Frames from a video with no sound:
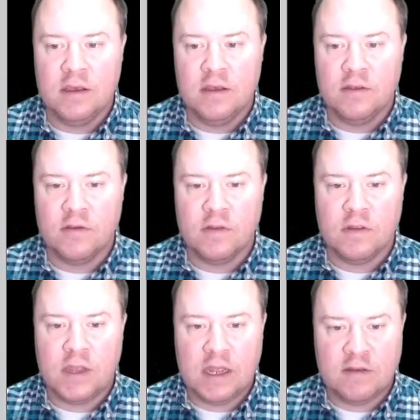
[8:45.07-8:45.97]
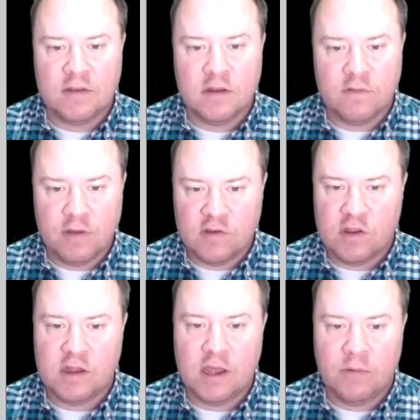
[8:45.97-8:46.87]
So that's the
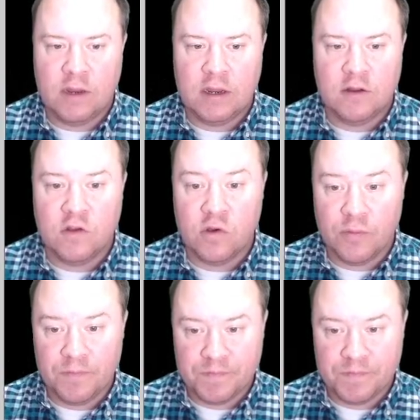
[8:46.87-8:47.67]
division that we need to do.